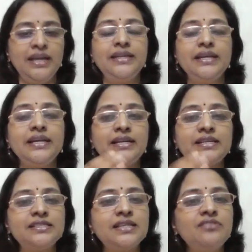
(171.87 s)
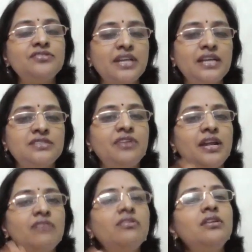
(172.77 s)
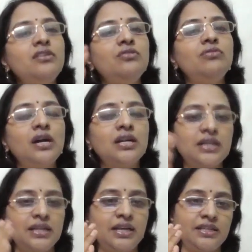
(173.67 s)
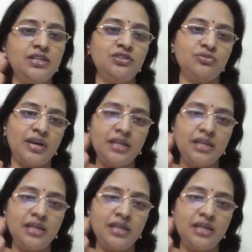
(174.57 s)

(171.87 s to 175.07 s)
It itself says, whenever you are connecting to